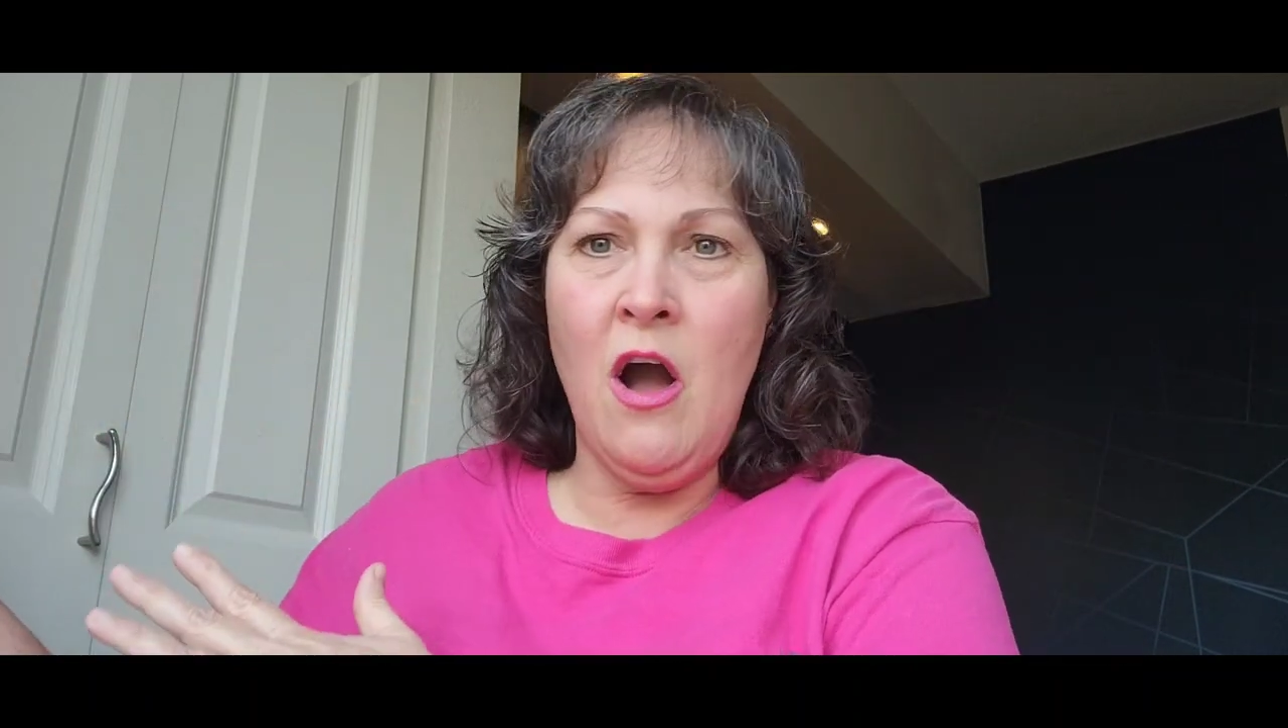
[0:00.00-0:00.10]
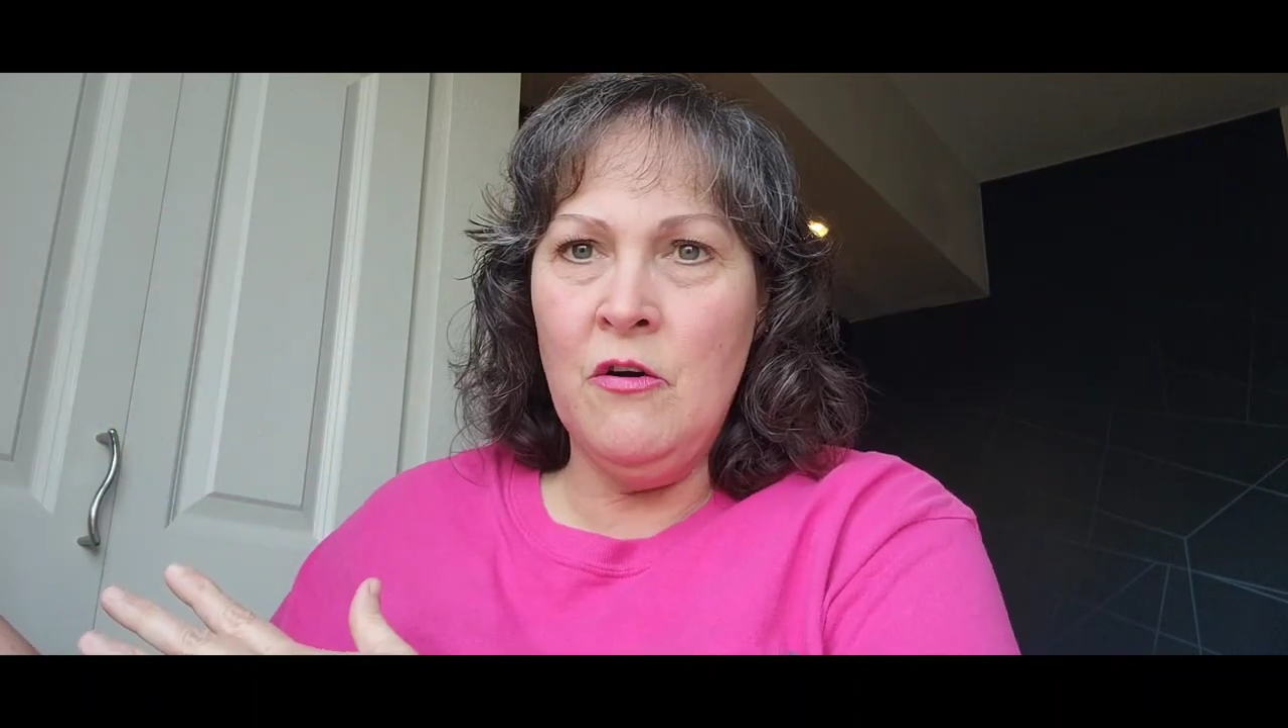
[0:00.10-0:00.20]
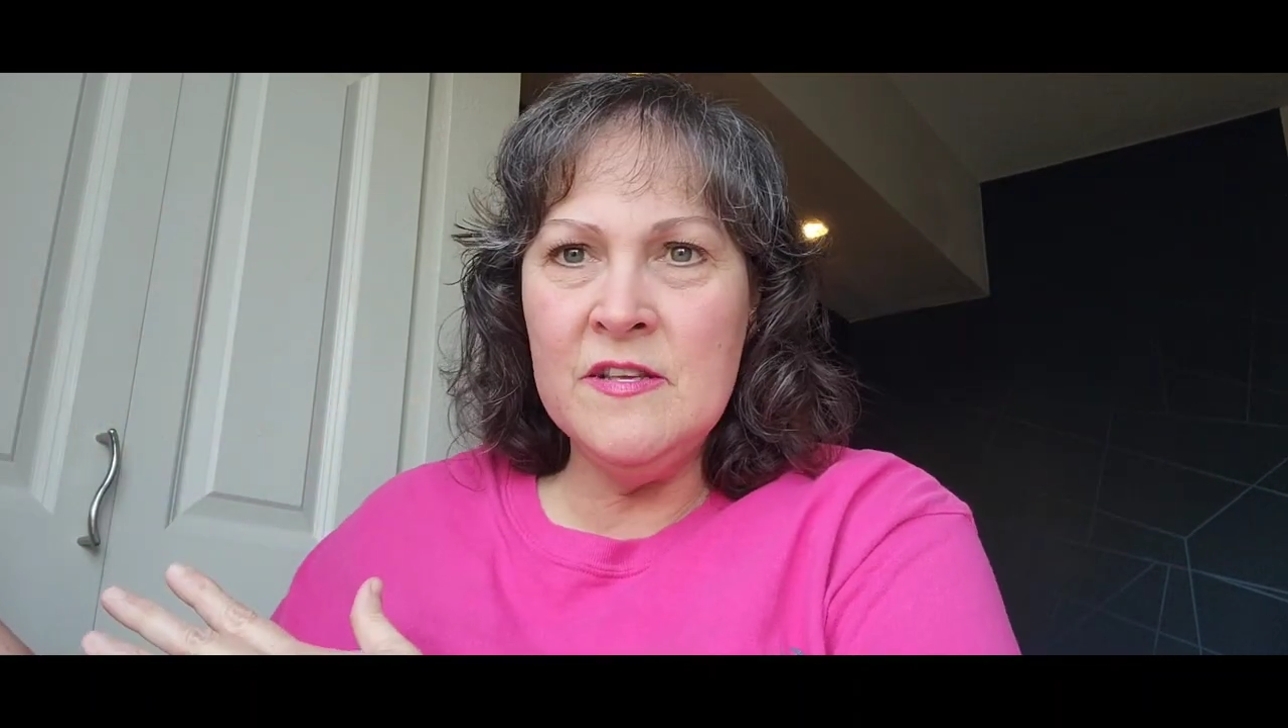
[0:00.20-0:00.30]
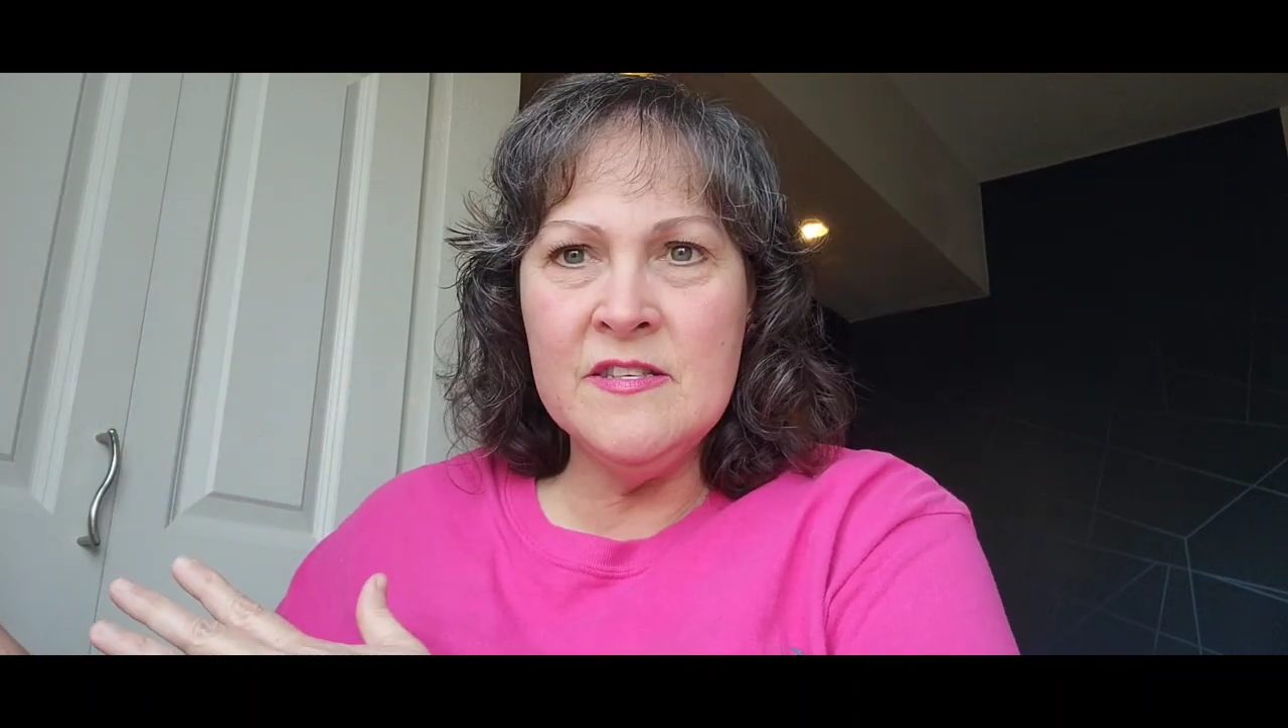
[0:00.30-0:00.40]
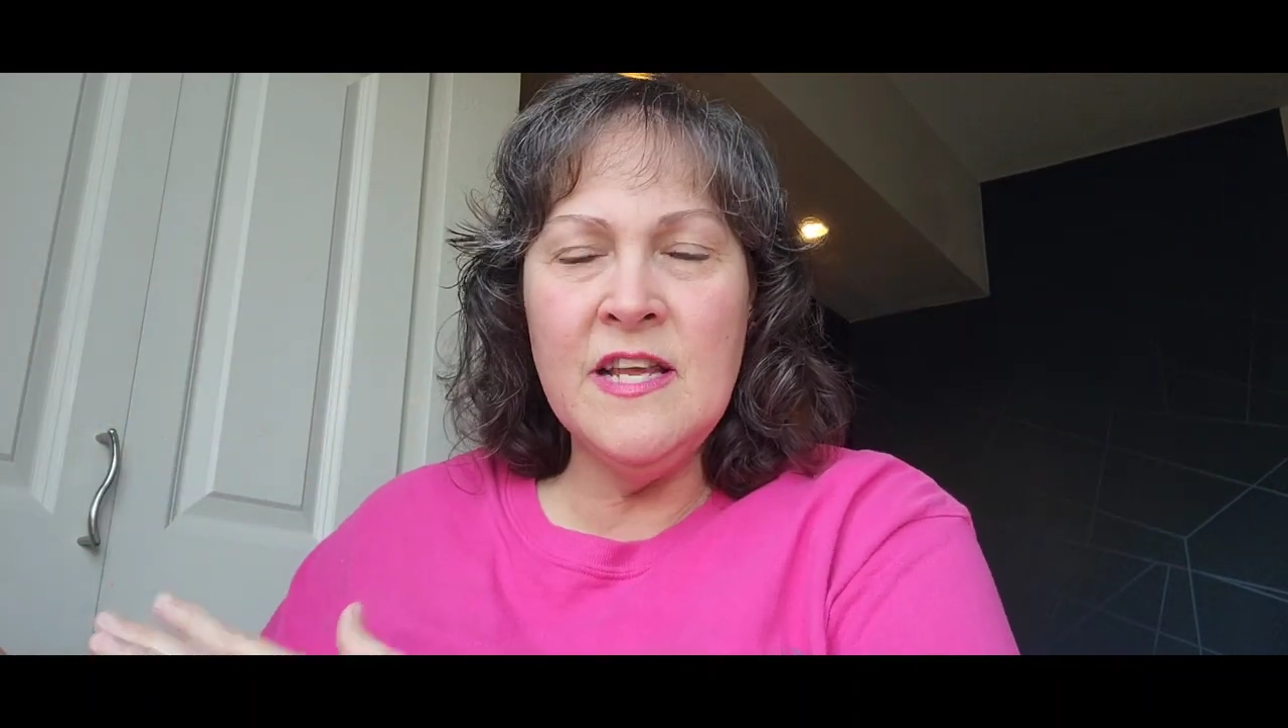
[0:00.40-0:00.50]

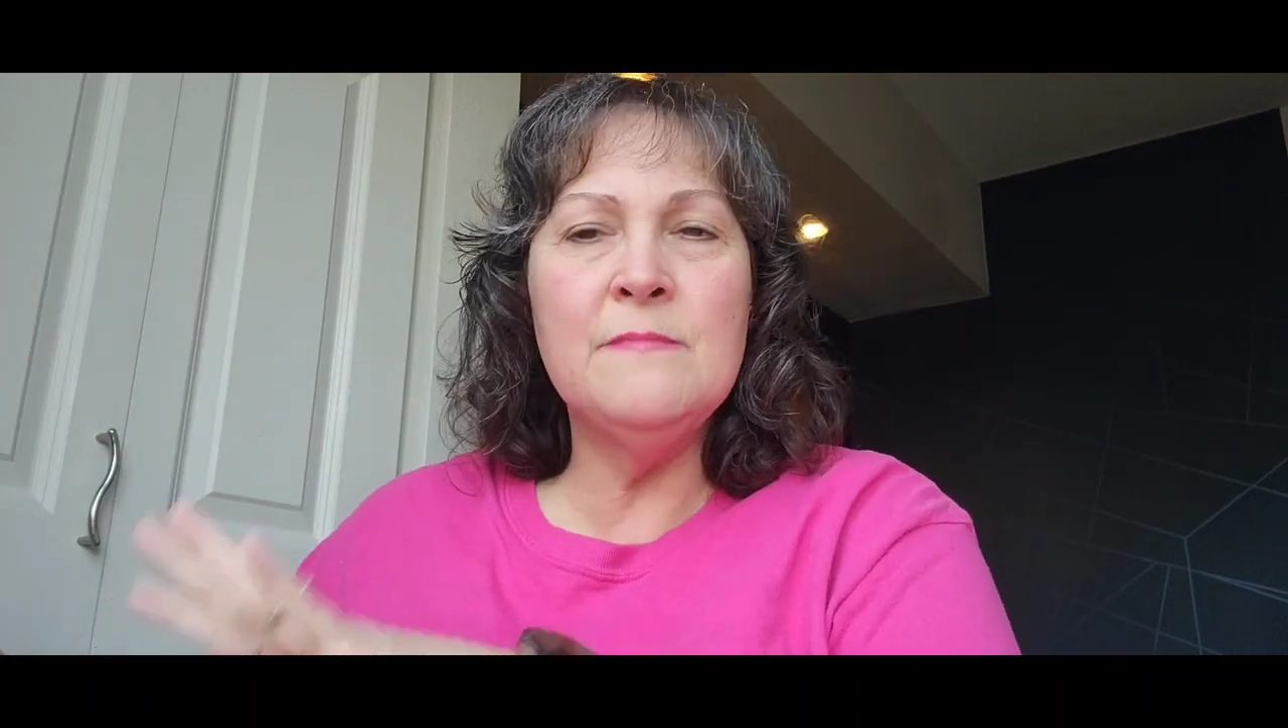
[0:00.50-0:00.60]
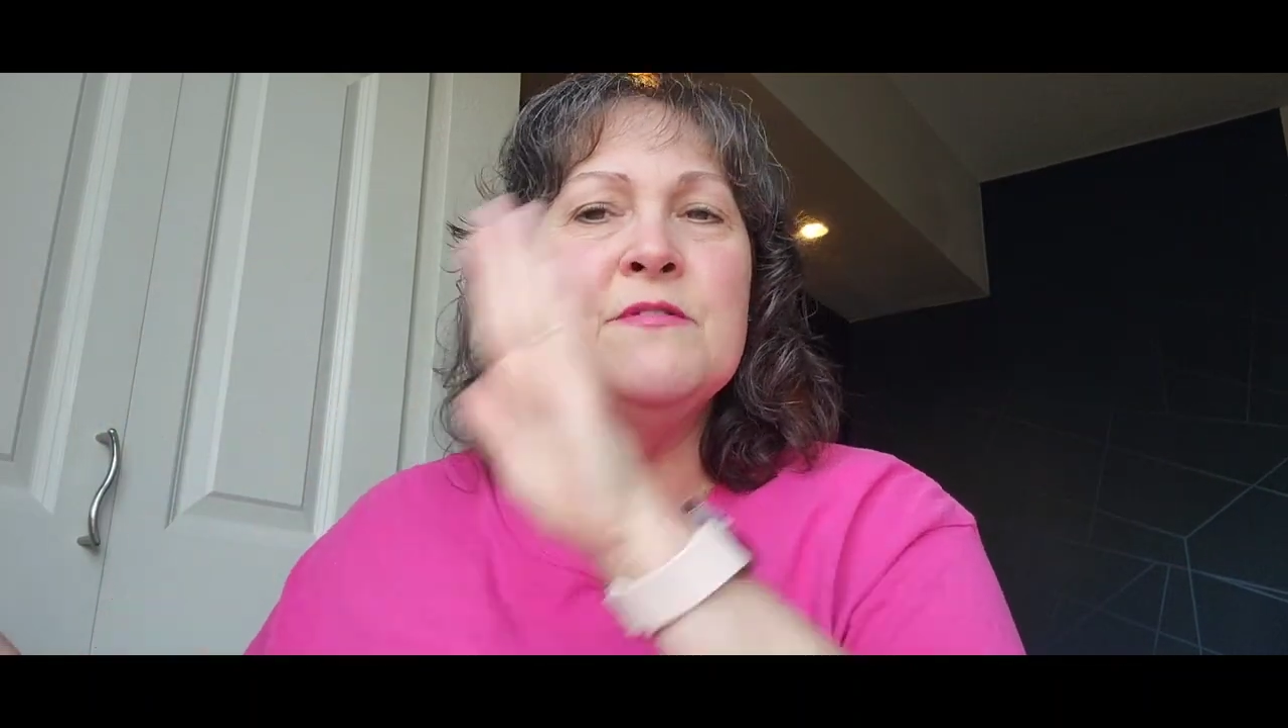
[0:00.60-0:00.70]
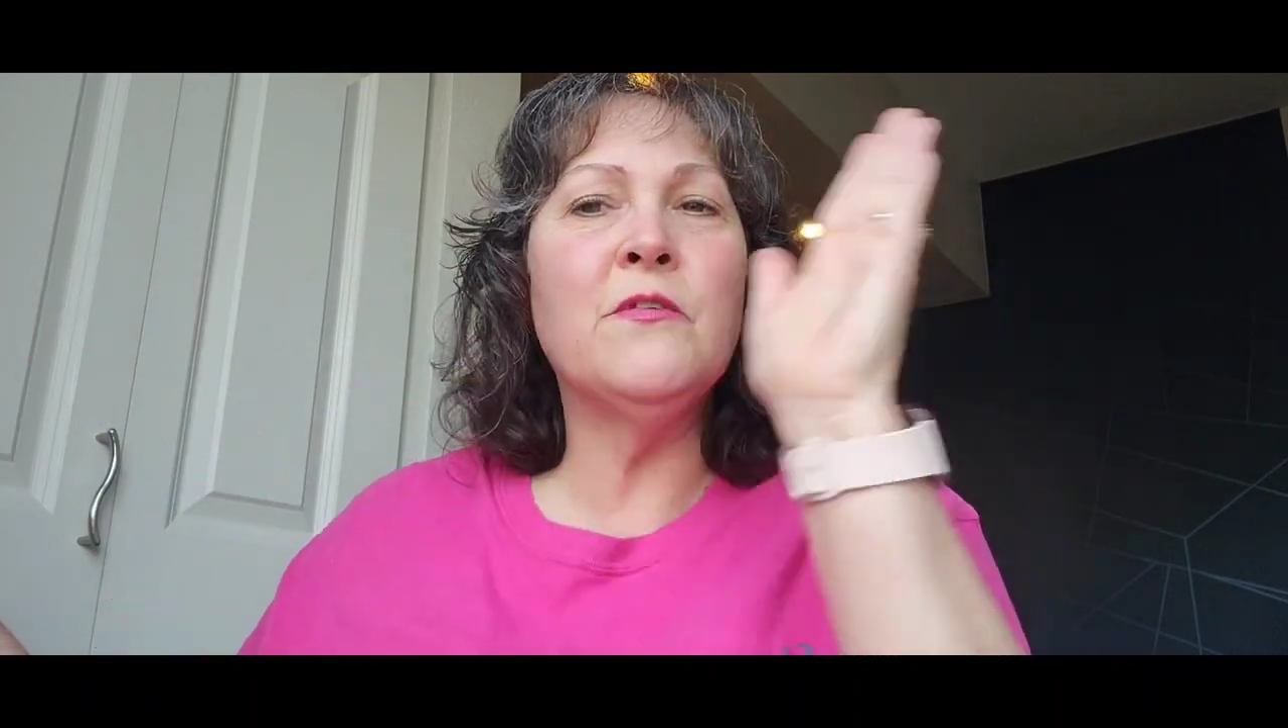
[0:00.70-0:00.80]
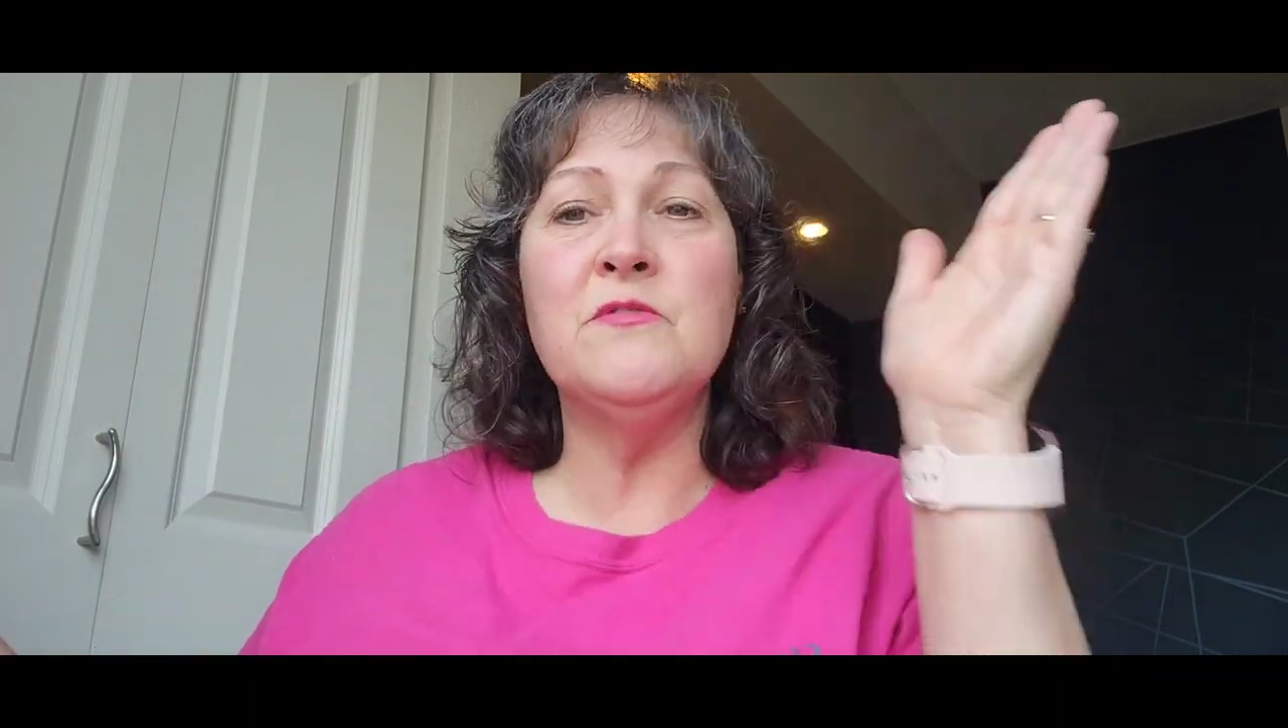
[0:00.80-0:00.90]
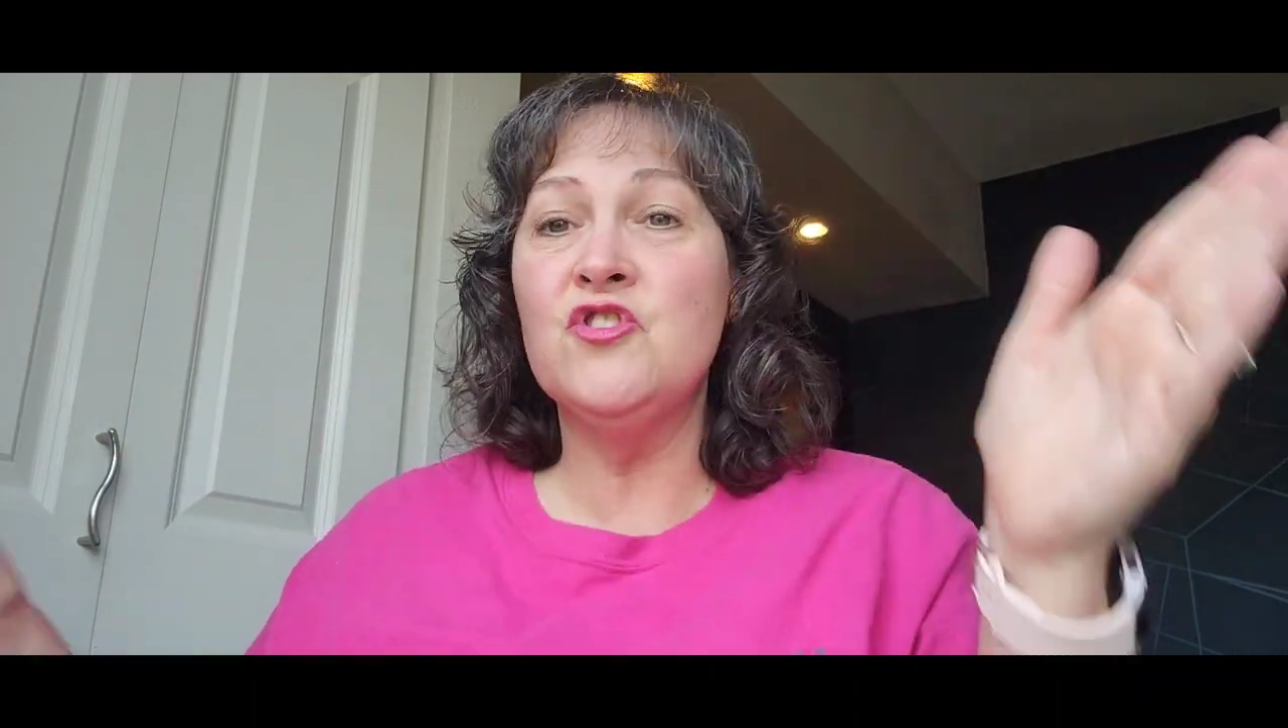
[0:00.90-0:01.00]
all the steps from